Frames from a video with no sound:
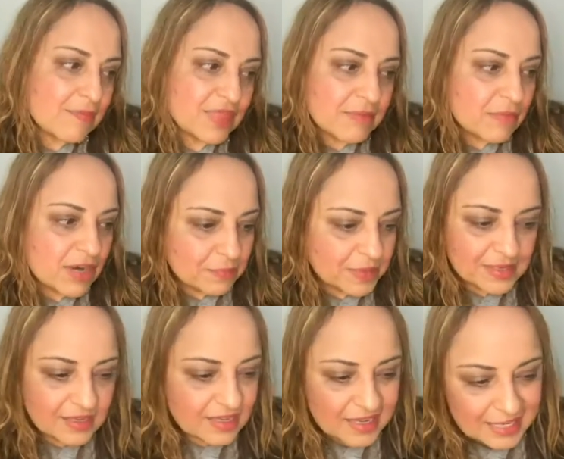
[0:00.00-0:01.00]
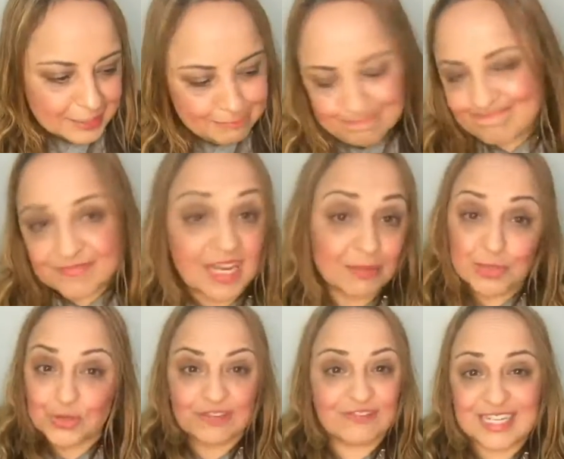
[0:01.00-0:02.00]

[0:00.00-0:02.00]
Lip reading: There might be, I'm doing